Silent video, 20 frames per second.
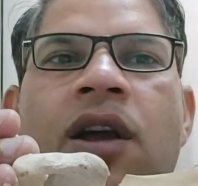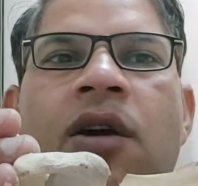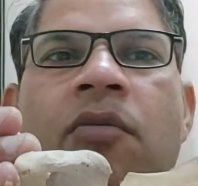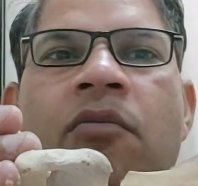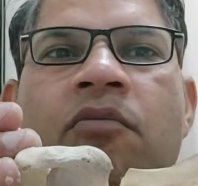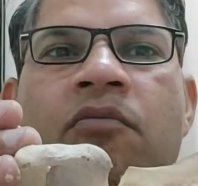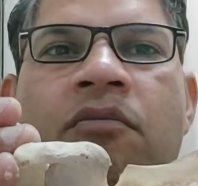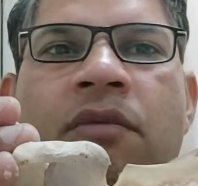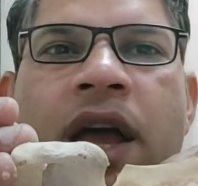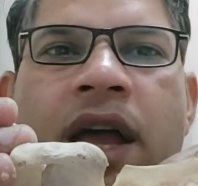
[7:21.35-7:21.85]

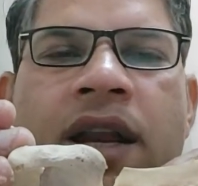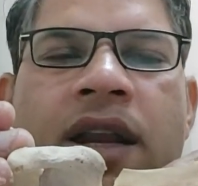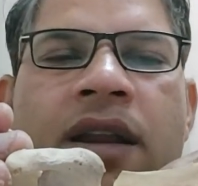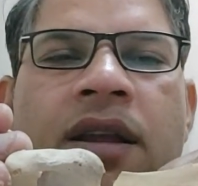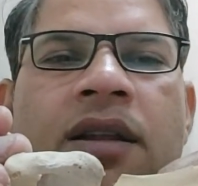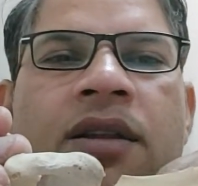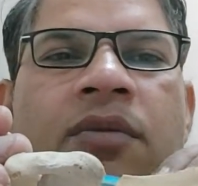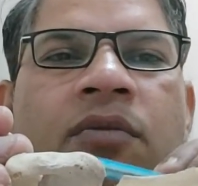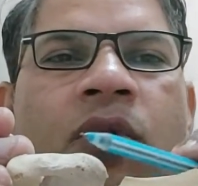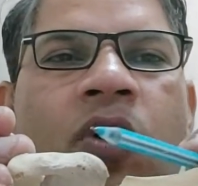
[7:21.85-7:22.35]

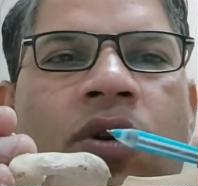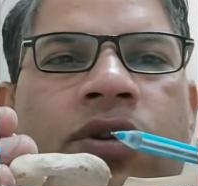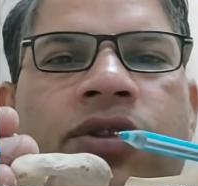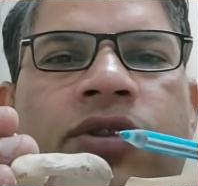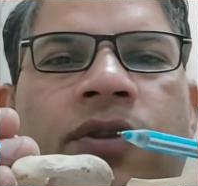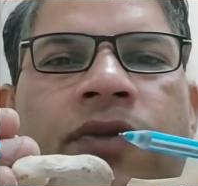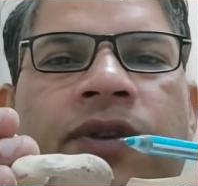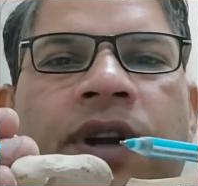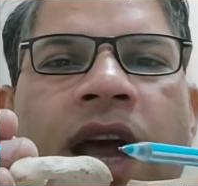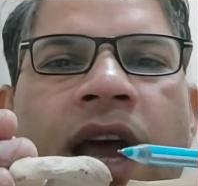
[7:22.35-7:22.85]
Most
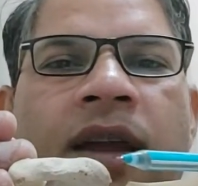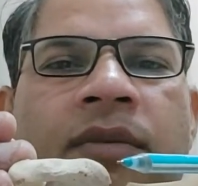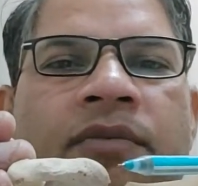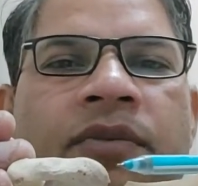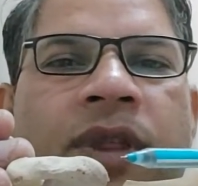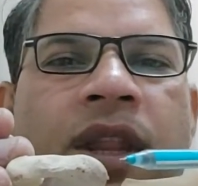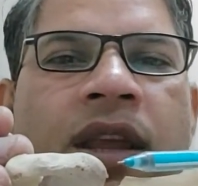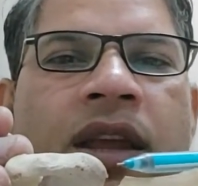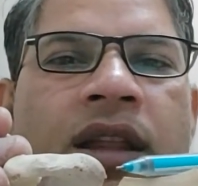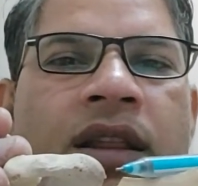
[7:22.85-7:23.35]
of
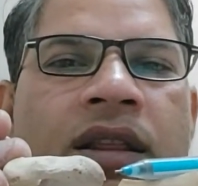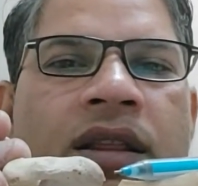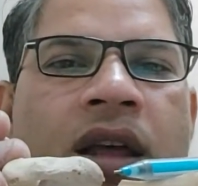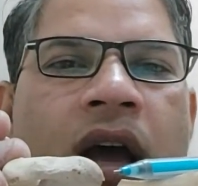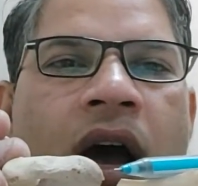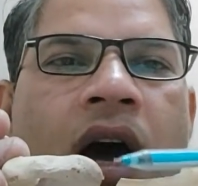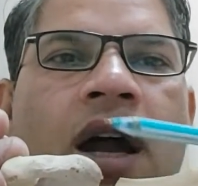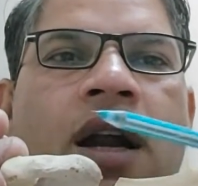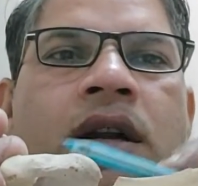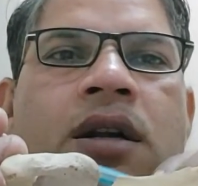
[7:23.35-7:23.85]
time,
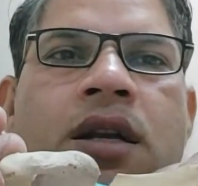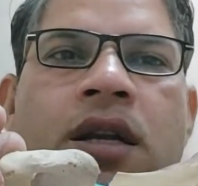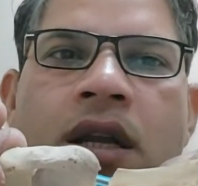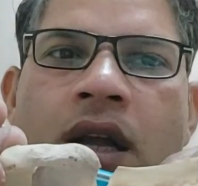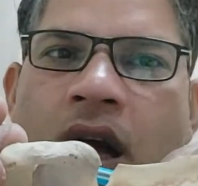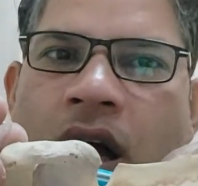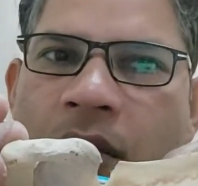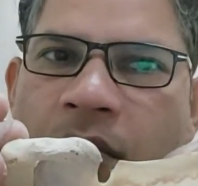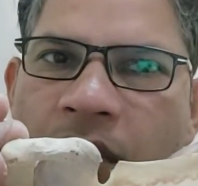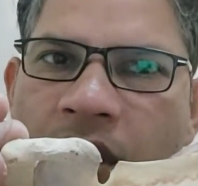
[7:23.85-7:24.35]
the
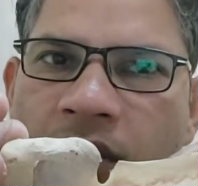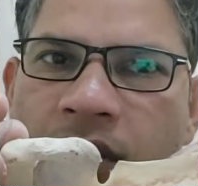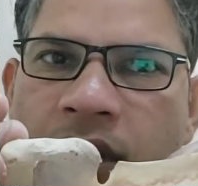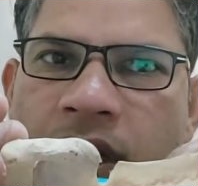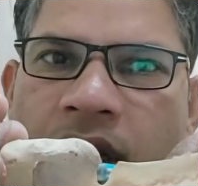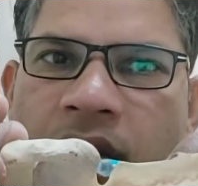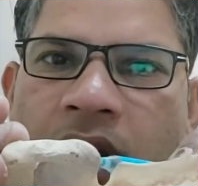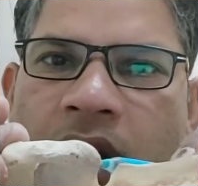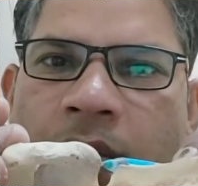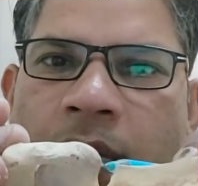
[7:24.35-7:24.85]
artery above the
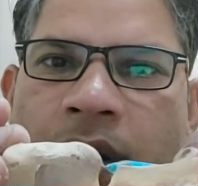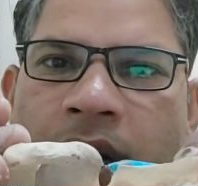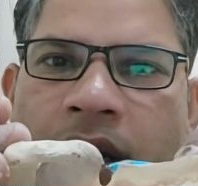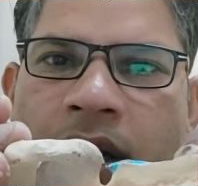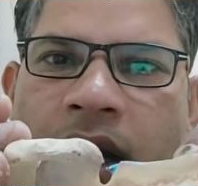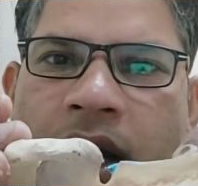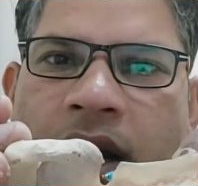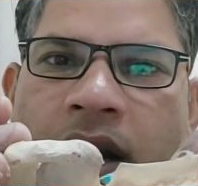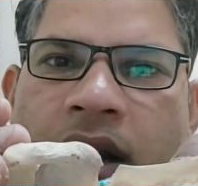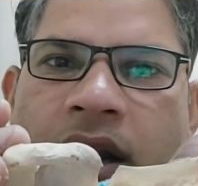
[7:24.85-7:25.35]
ligament
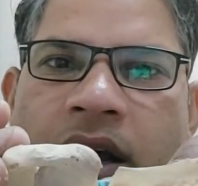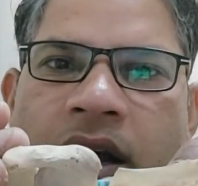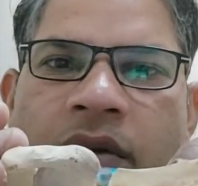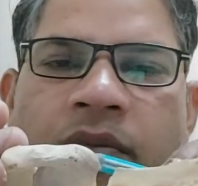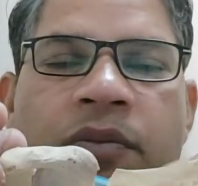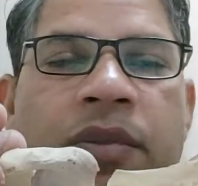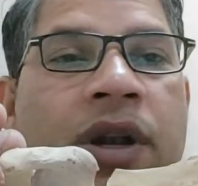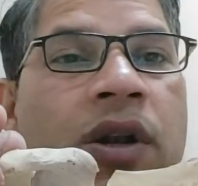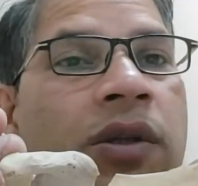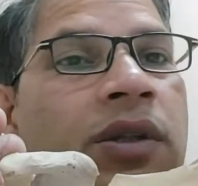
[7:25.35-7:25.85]
and
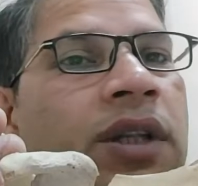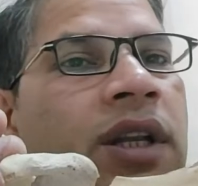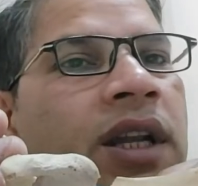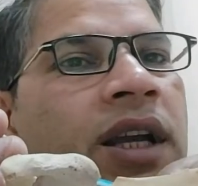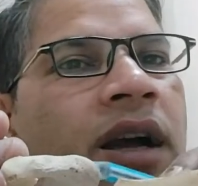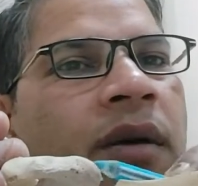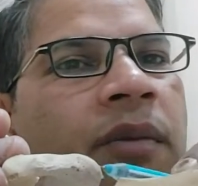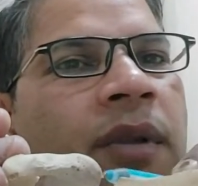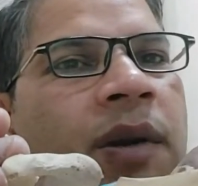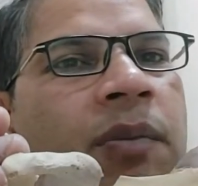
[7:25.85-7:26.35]
nerve below the
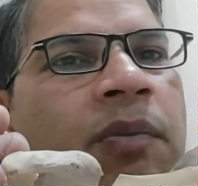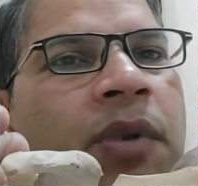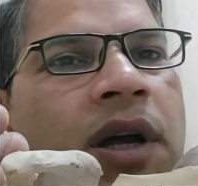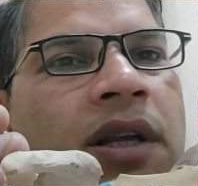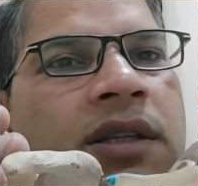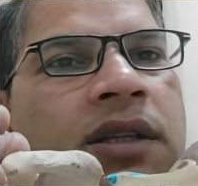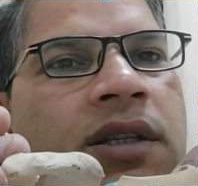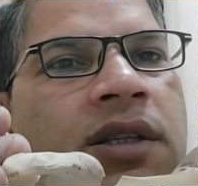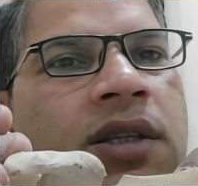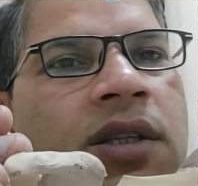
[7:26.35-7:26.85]
ligament
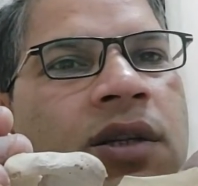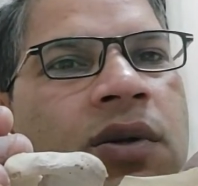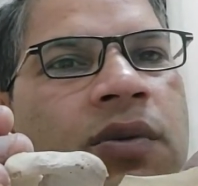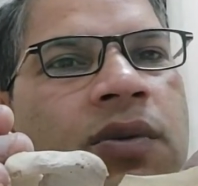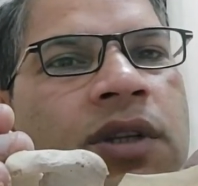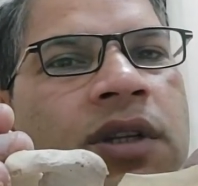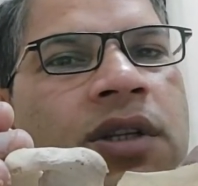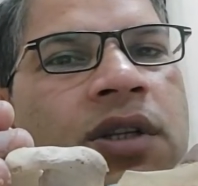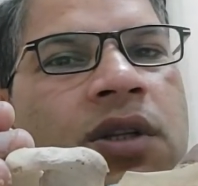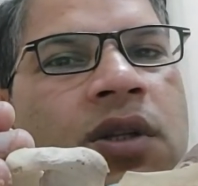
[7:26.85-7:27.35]
passes through
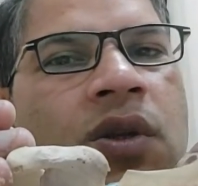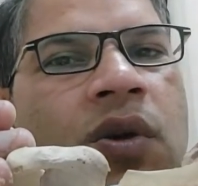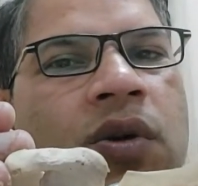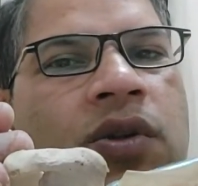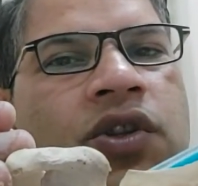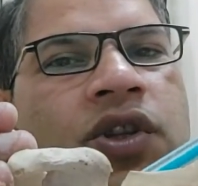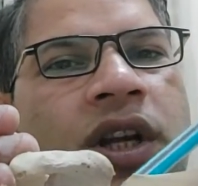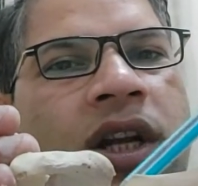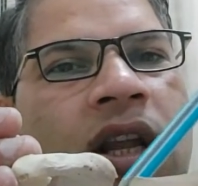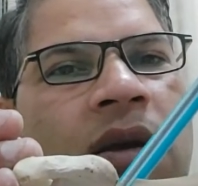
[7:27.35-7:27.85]
this notch and